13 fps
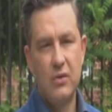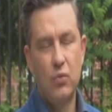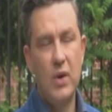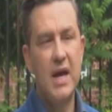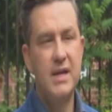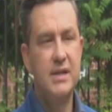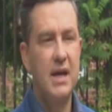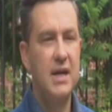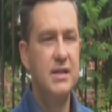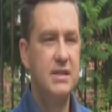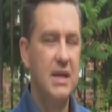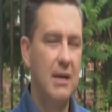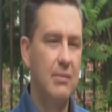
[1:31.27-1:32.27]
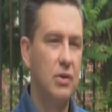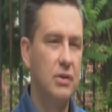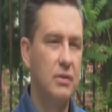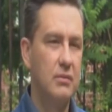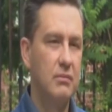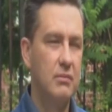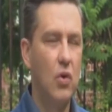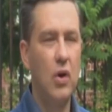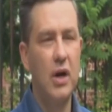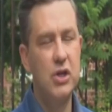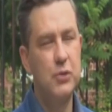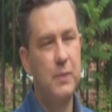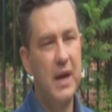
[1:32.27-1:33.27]
Rent has doubled.
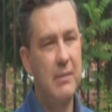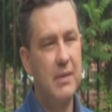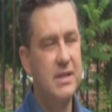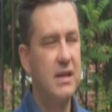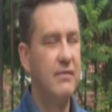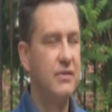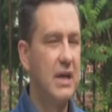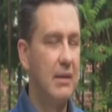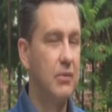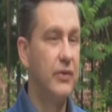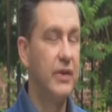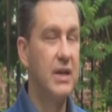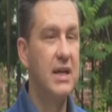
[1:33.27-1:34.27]
Mortgage payments have doubled.